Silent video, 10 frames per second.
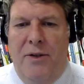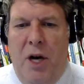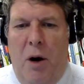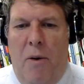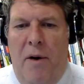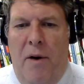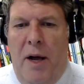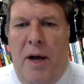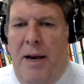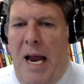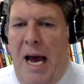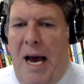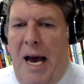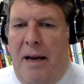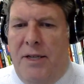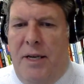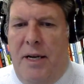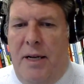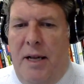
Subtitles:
So next,